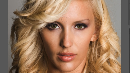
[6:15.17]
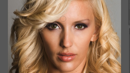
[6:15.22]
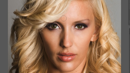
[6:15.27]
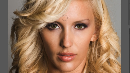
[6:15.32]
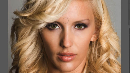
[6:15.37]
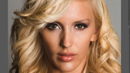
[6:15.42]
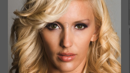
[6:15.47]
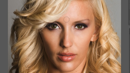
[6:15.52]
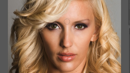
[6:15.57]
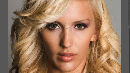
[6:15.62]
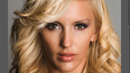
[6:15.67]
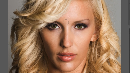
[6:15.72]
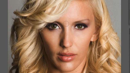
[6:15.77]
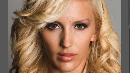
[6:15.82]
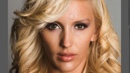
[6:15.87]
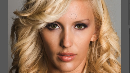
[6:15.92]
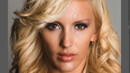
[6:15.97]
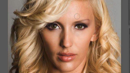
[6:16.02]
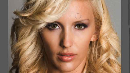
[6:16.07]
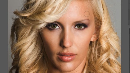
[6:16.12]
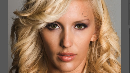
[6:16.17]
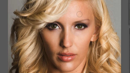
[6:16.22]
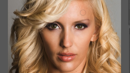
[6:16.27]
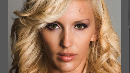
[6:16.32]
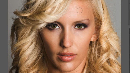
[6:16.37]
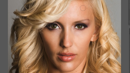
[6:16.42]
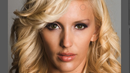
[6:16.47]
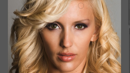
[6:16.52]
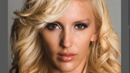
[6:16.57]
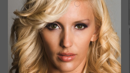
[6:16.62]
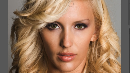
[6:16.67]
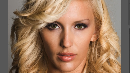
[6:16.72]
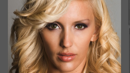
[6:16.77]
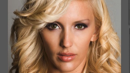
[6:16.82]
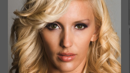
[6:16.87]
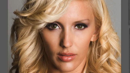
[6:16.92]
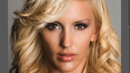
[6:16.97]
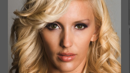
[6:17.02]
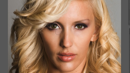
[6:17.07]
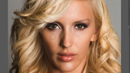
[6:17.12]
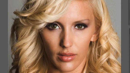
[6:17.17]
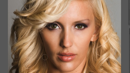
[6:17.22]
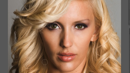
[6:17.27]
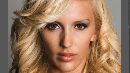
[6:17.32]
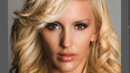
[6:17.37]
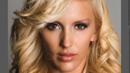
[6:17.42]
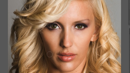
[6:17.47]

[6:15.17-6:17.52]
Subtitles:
Nothing is said.